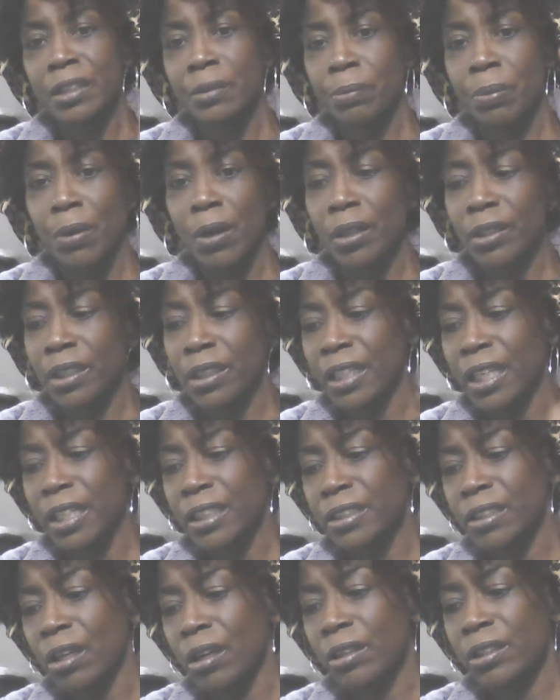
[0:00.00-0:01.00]
party and they
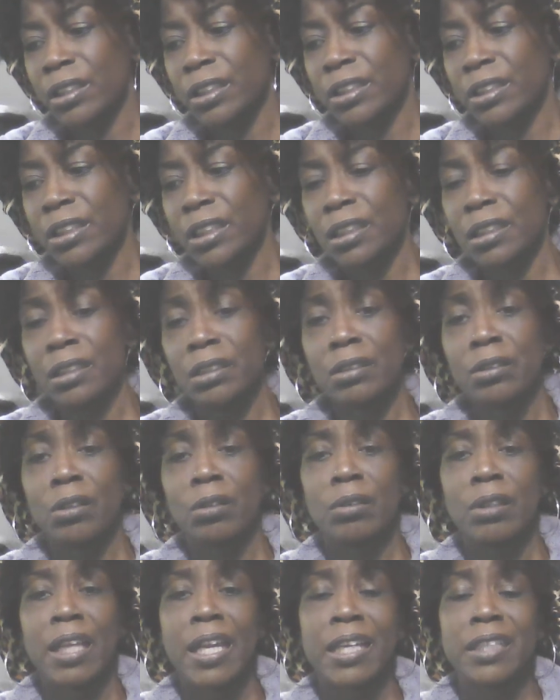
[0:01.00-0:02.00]
talking and shit. You know,
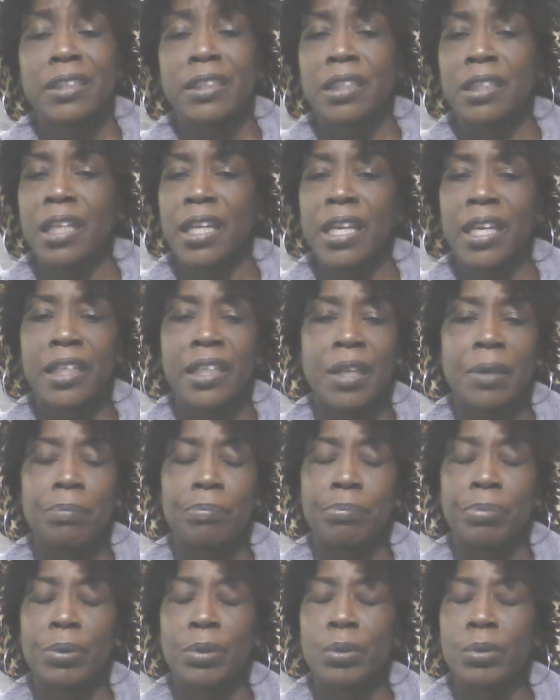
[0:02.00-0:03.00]
last year they had
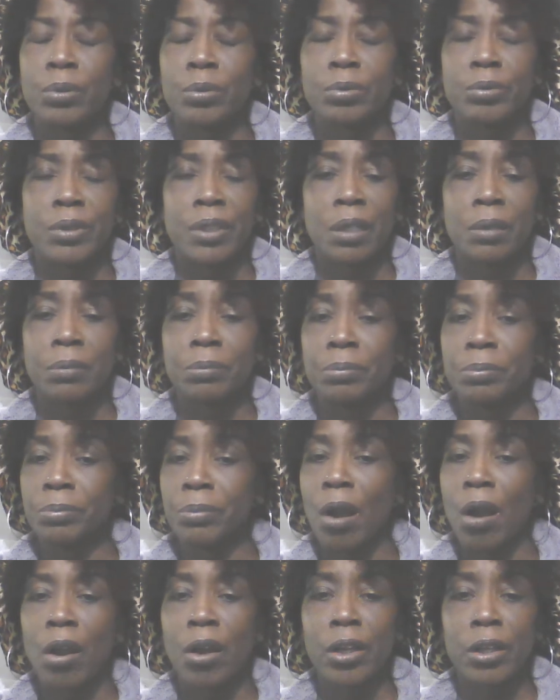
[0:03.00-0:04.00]
that bull dumb
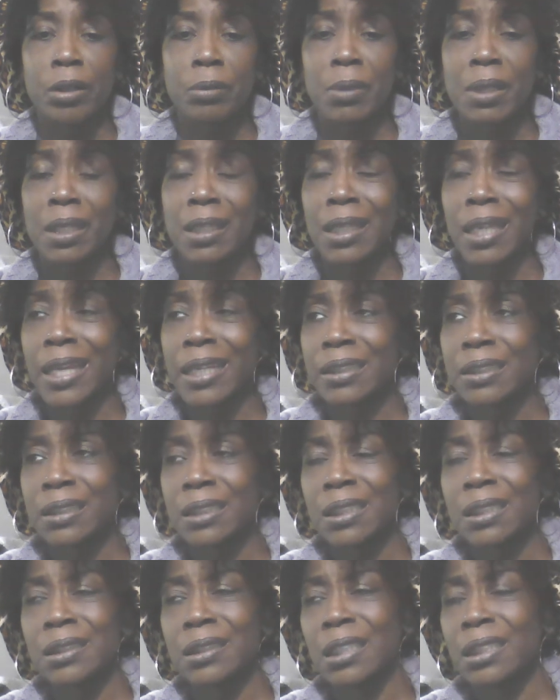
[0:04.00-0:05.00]
argument last
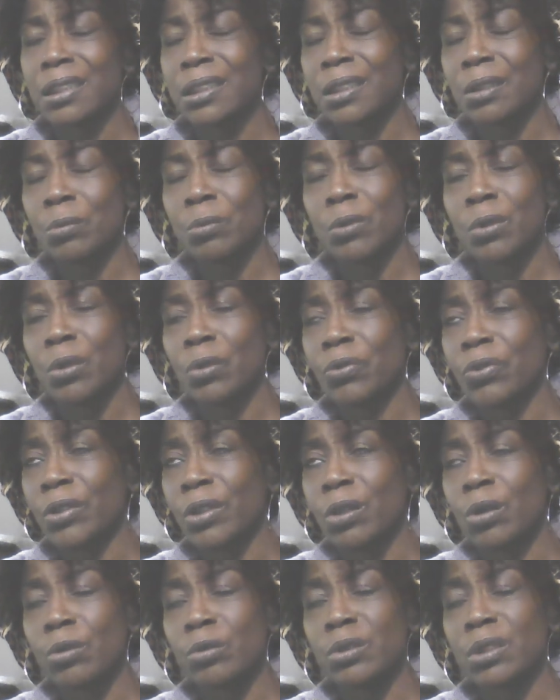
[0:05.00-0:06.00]
season. That shit went on for the
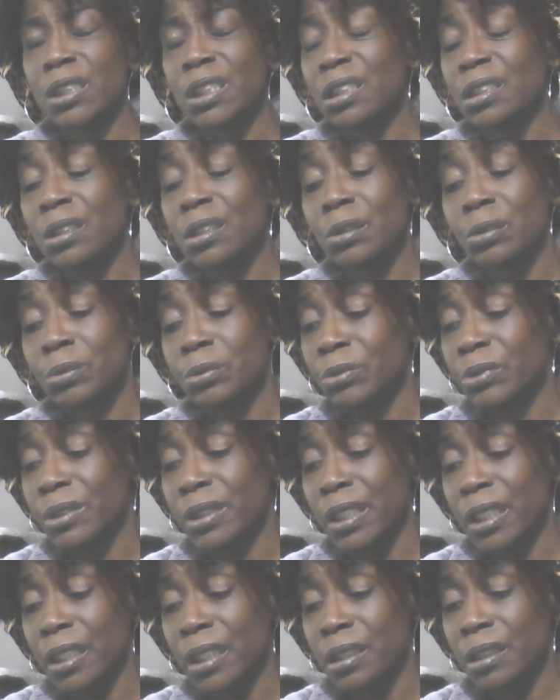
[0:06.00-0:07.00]
whole season. It was
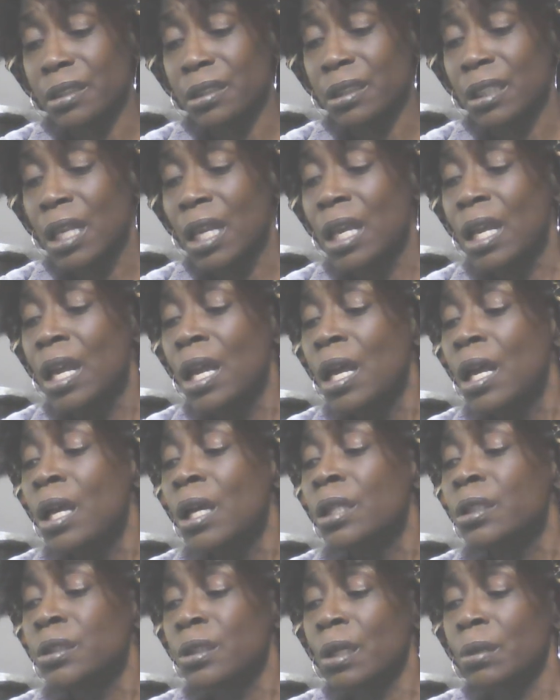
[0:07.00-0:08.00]
ridiculous.
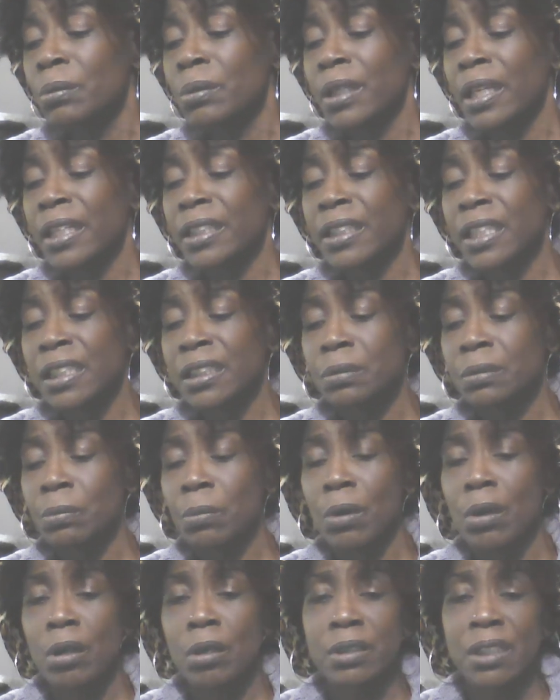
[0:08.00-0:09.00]
So I'm glad
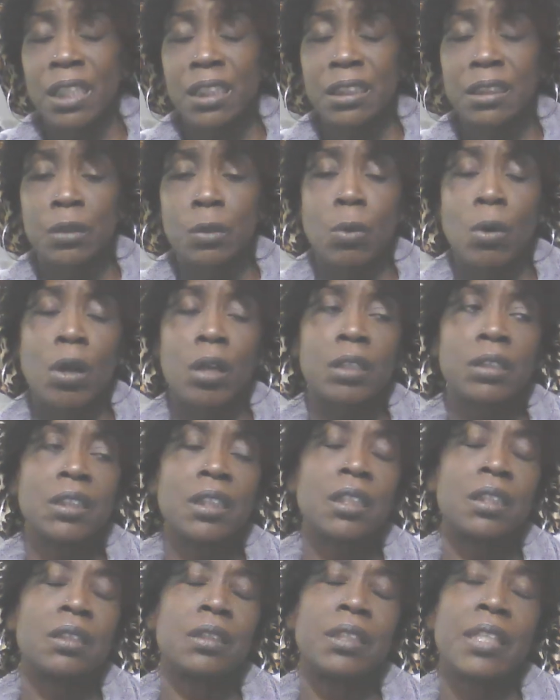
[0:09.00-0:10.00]
that's squashed,
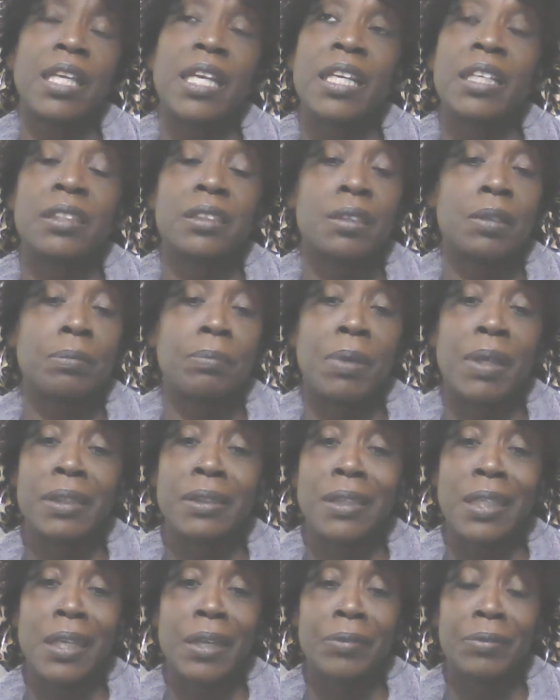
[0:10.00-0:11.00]
and that is the
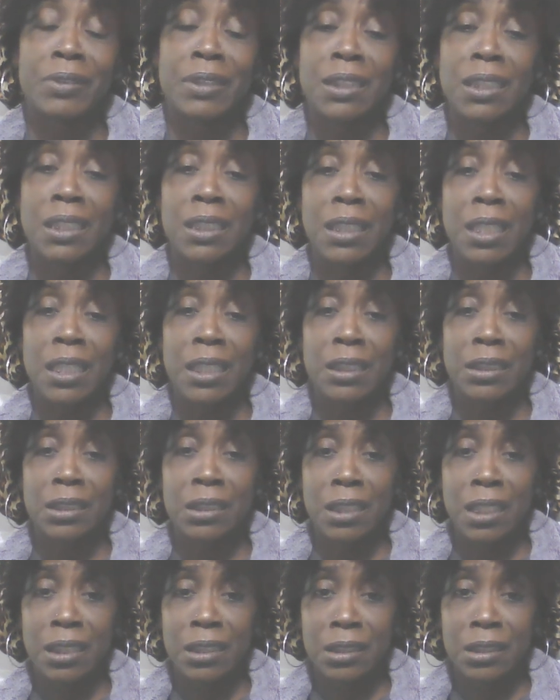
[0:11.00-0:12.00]
best I ever seen.
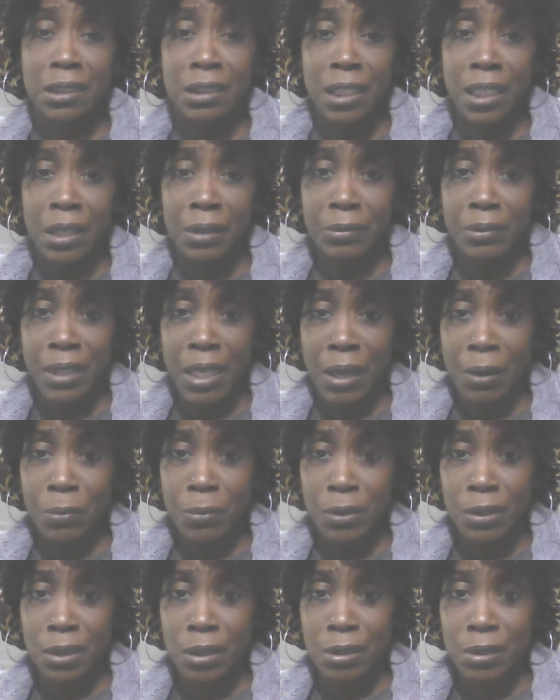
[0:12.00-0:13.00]
That
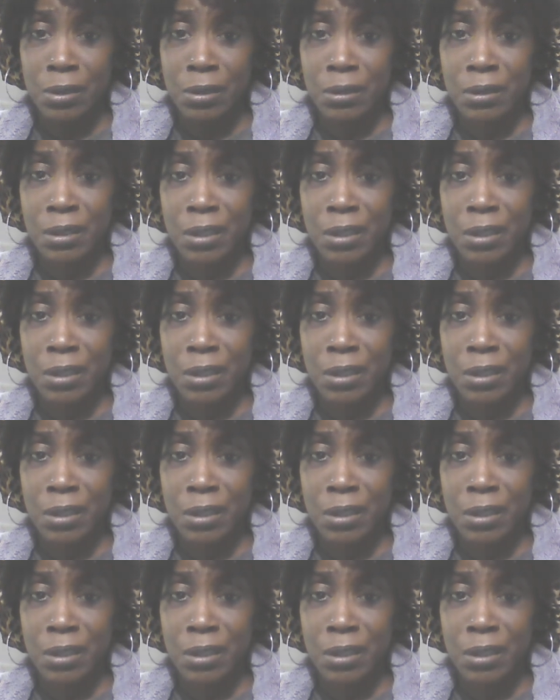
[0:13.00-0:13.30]
one look